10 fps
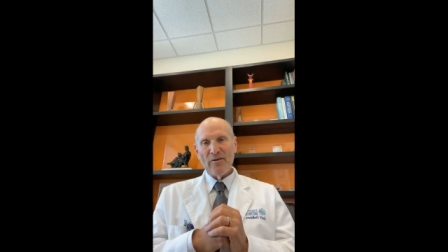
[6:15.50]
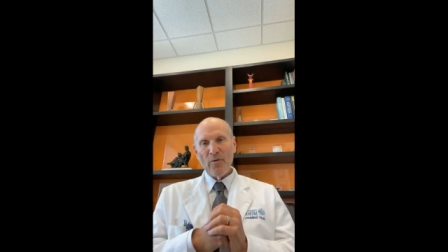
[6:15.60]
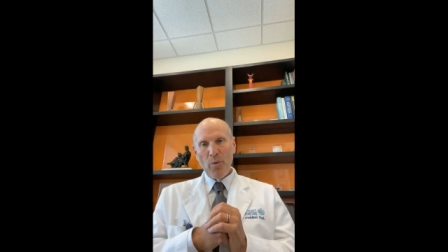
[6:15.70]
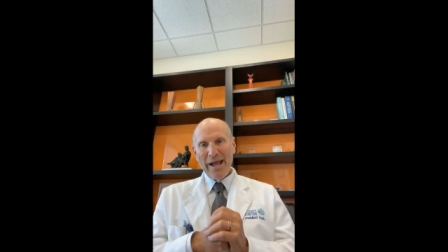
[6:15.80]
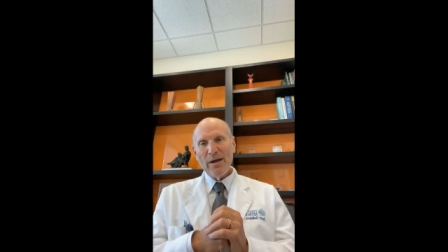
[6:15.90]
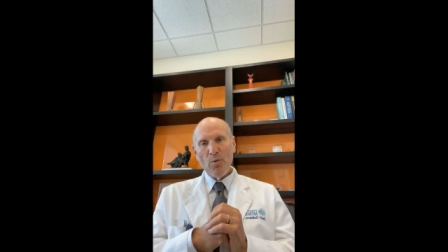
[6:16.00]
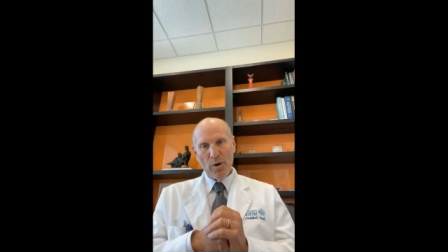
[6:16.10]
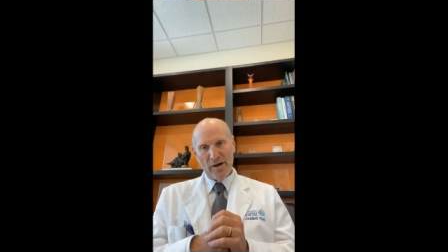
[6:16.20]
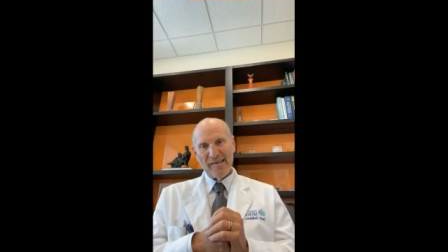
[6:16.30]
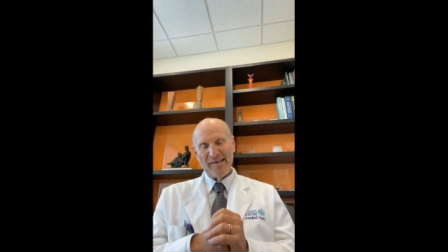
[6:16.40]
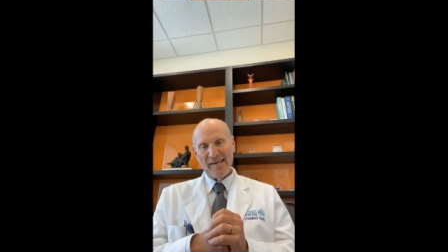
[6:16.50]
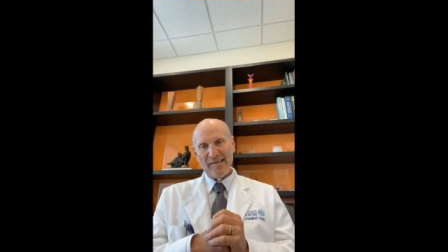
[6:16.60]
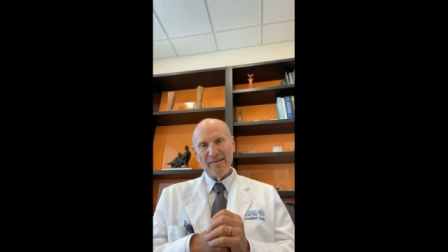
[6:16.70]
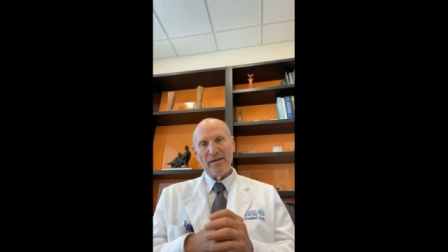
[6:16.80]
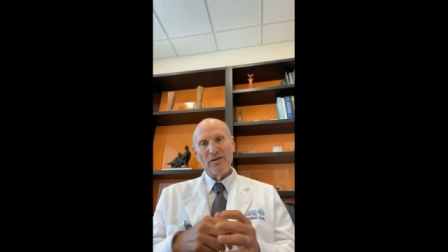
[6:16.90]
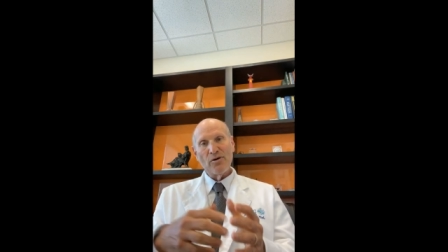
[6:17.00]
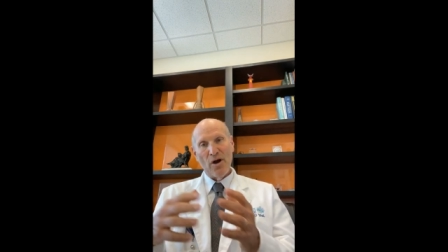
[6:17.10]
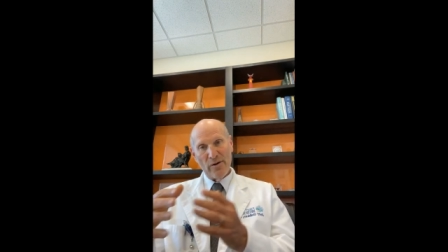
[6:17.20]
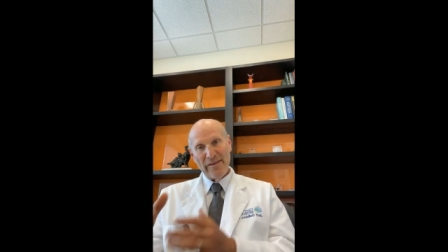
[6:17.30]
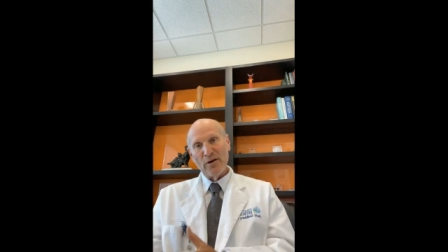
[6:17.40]
So the way it works is
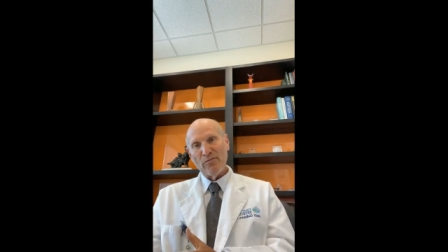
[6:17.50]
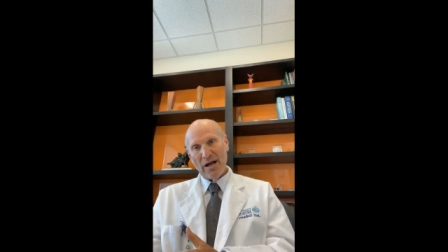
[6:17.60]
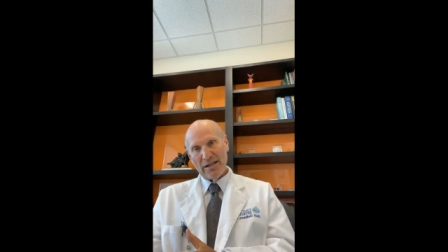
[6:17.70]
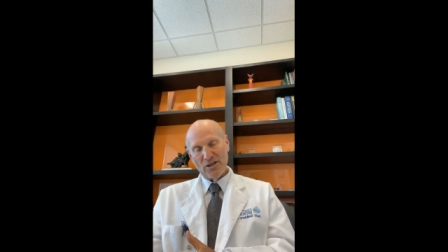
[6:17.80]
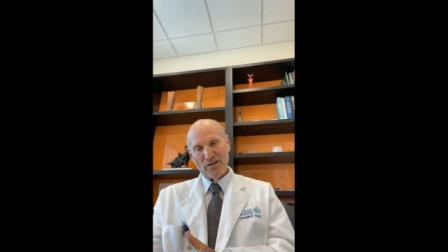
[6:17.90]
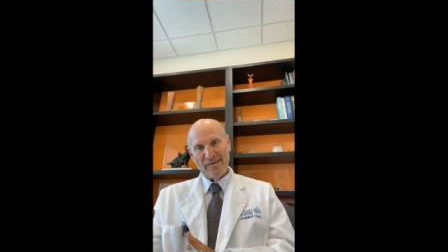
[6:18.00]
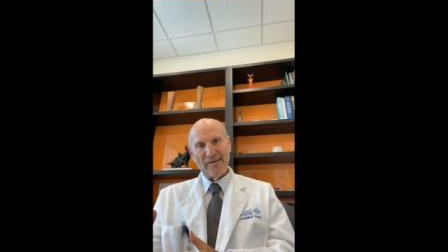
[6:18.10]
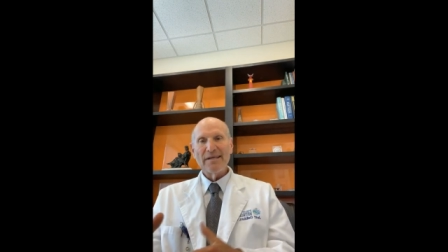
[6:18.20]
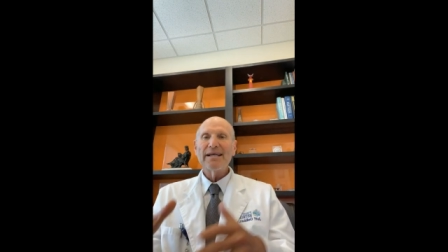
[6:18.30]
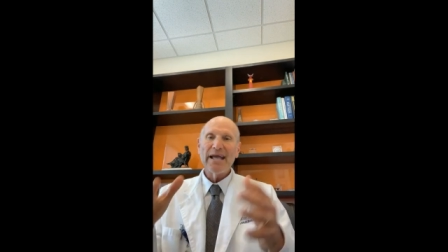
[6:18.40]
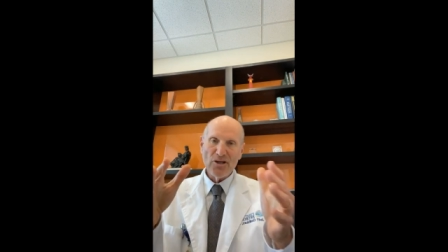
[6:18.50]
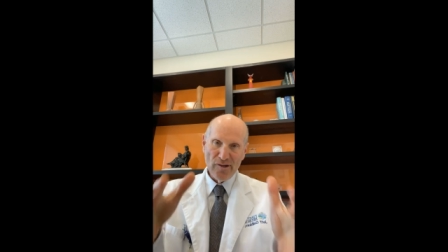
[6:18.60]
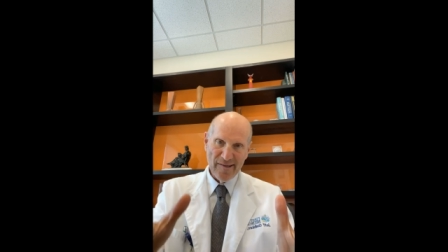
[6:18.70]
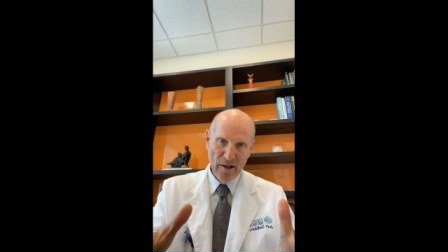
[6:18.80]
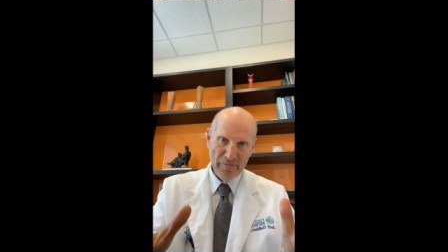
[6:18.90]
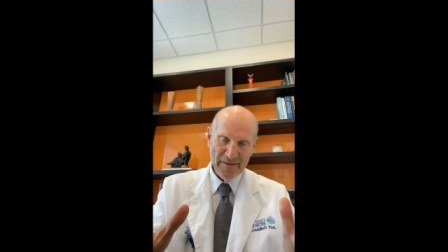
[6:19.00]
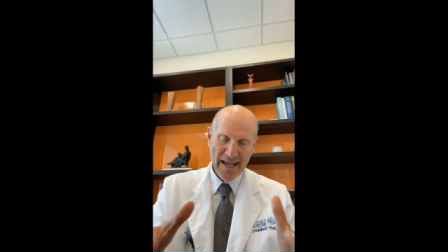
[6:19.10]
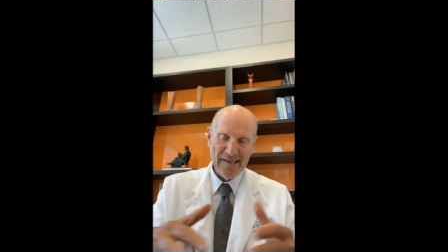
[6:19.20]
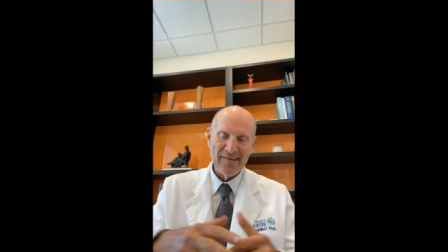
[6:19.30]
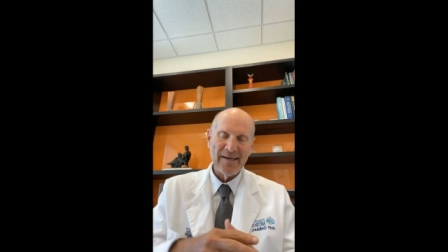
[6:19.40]
you go to the neurologist, you get
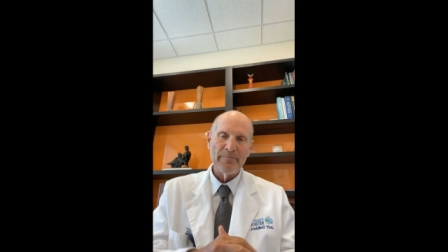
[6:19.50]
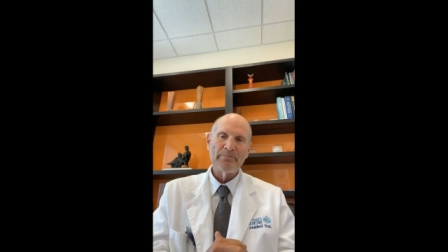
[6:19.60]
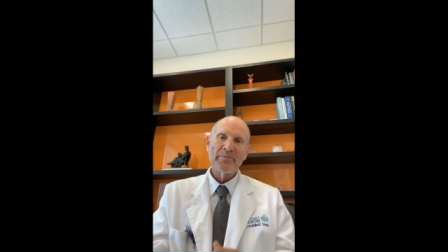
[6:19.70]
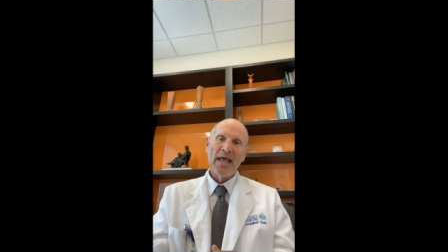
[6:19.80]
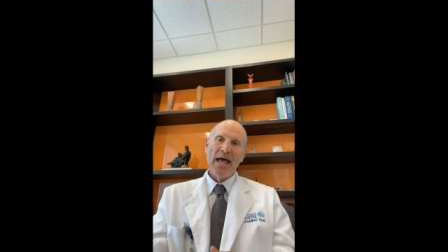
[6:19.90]
yourself tested.